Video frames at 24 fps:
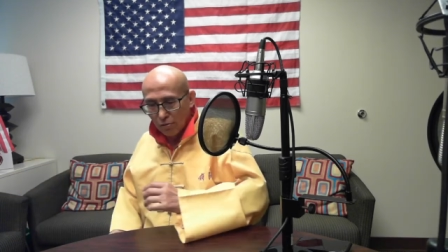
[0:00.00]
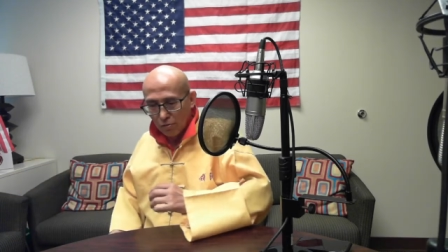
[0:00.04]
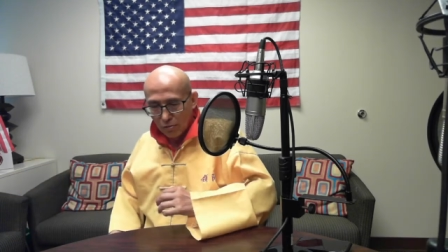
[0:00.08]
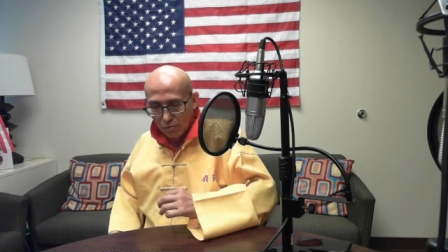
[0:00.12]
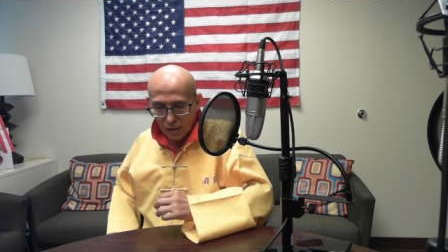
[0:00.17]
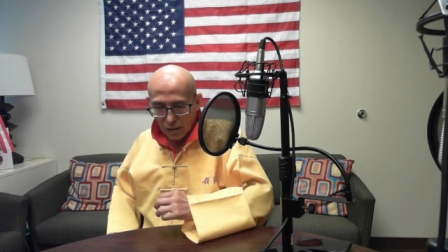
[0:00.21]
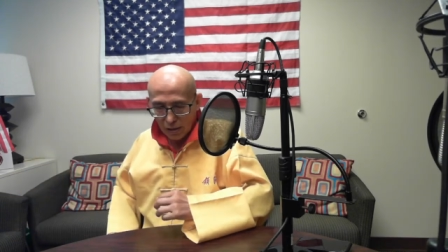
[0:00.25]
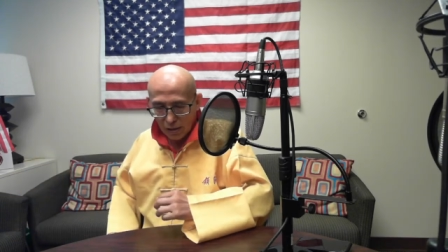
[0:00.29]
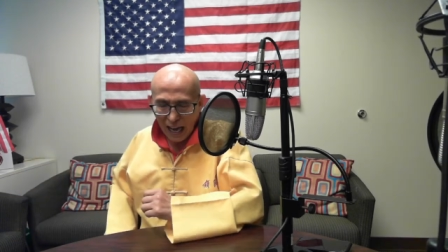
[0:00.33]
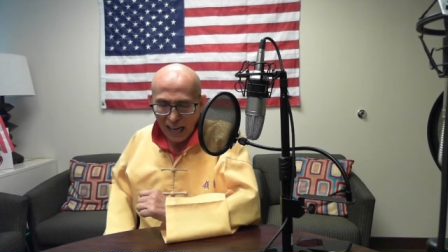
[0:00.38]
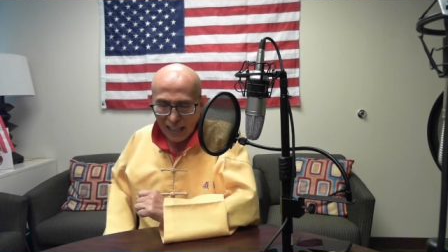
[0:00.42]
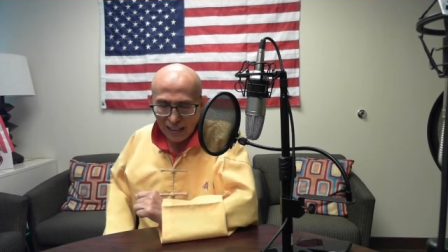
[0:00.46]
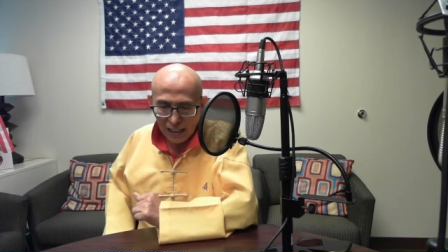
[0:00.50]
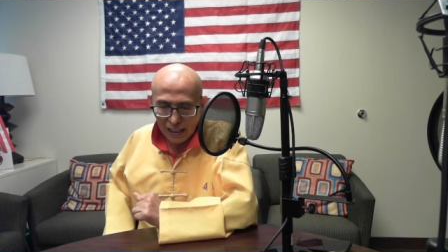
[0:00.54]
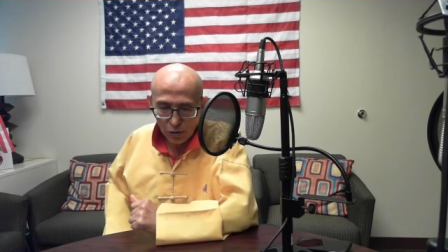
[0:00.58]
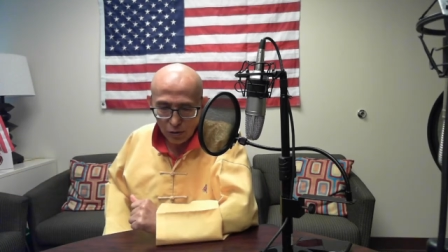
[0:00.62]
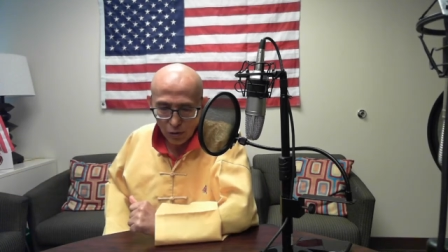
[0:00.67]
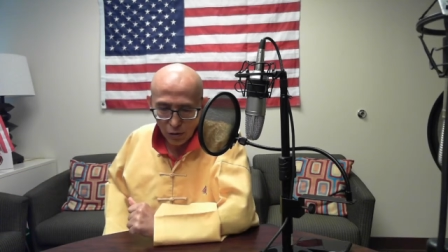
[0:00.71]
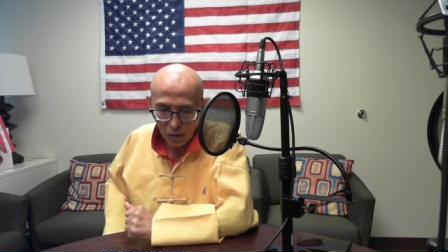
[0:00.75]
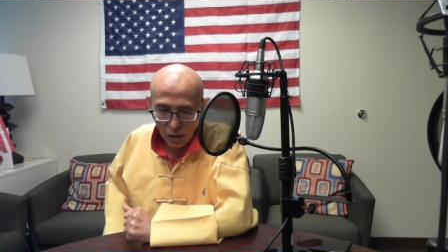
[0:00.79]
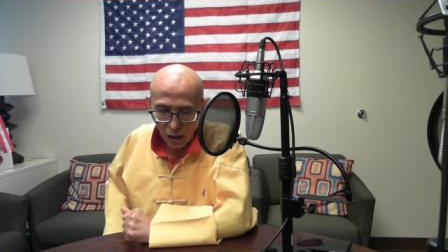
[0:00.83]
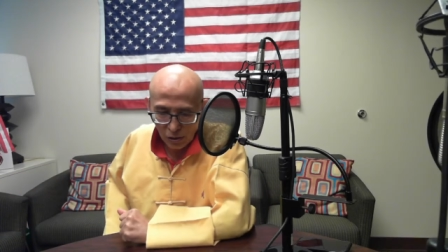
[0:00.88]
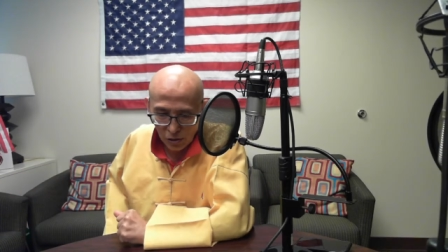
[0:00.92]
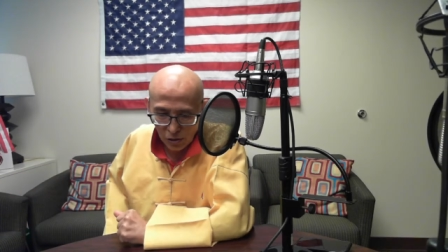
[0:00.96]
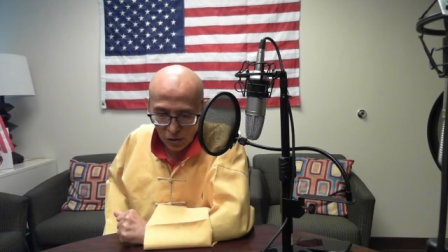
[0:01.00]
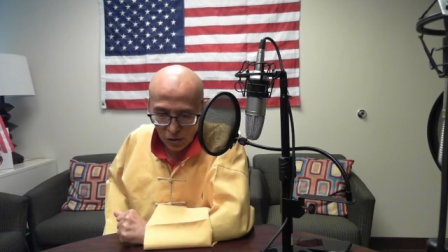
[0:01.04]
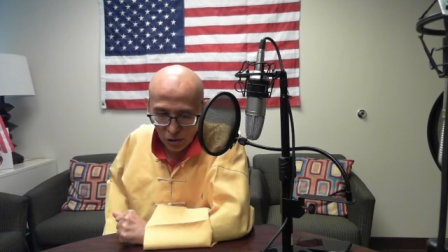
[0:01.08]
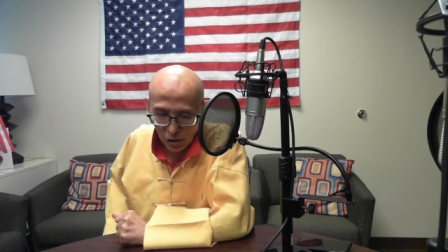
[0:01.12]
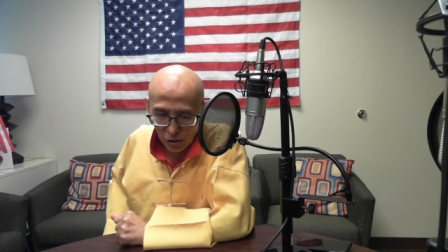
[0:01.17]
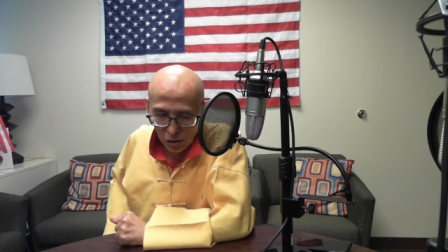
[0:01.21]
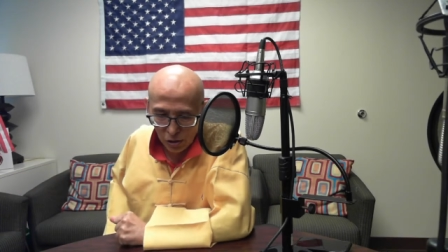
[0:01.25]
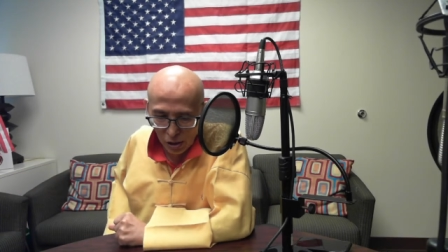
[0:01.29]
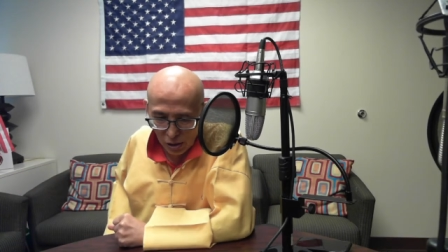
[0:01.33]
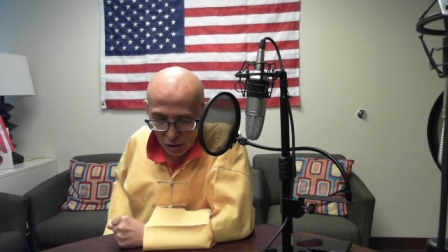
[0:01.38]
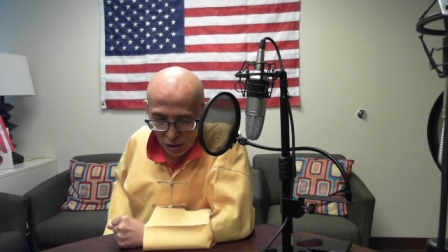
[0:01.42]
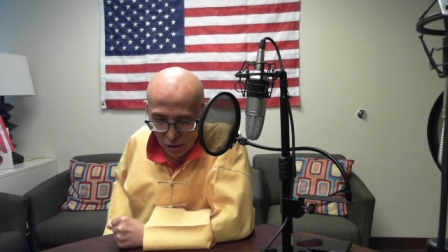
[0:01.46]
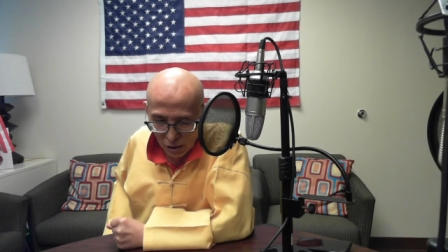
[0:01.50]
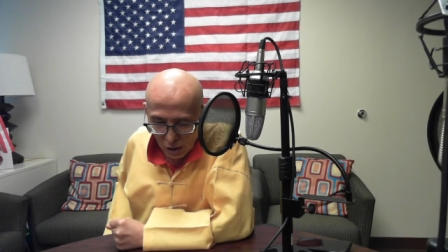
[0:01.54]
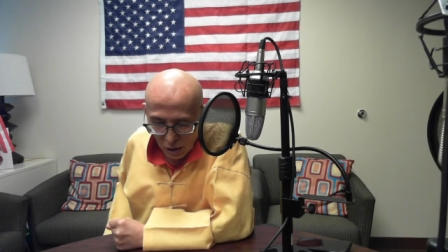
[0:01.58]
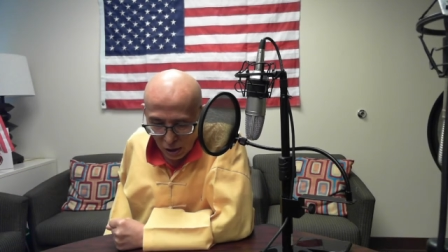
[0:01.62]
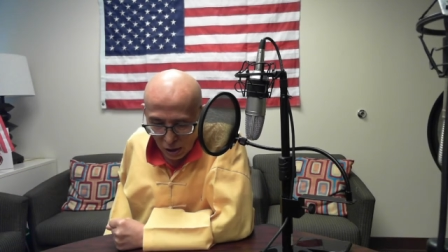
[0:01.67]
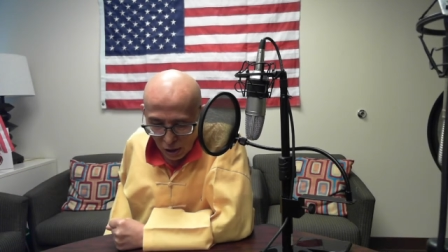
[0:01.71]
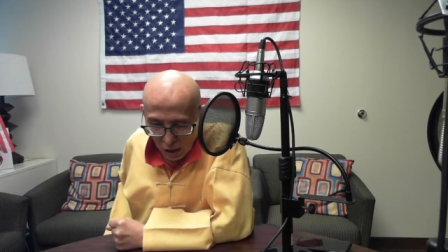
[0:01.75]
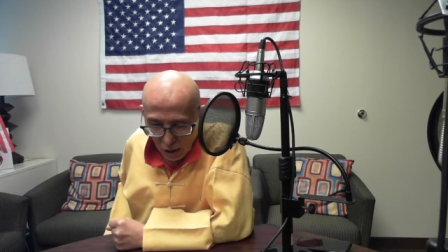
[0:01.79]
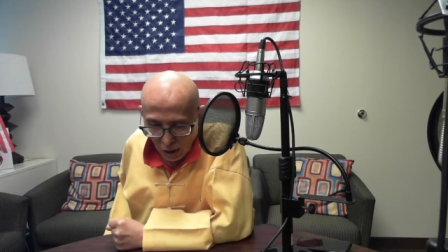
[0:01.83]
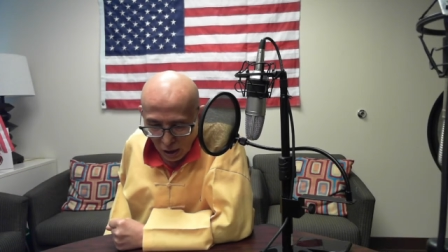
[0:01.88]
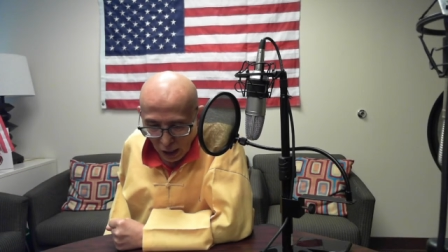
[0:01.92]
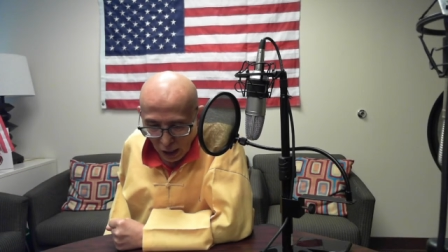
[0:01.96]
heighten your consciousness
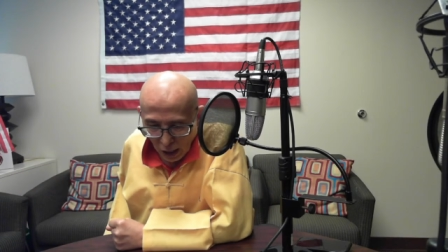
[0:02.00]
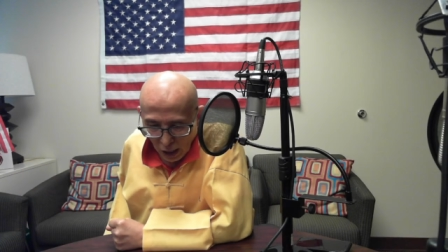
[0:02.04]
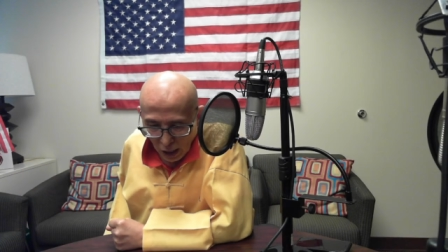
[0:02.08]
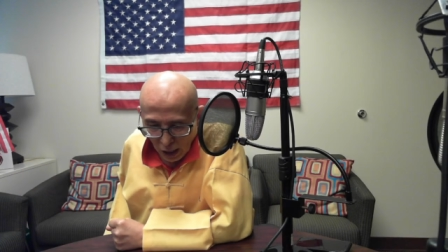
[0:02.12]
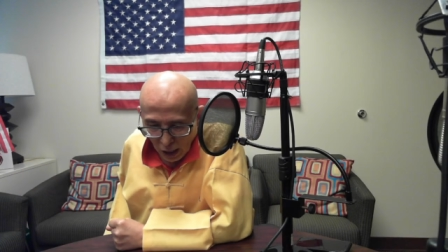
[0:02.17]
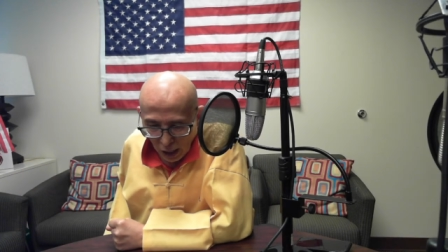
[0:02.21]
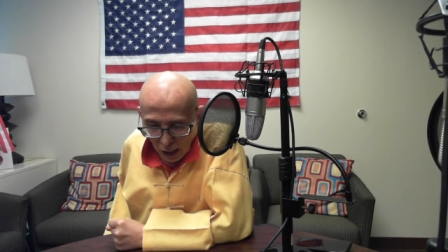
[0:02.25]
into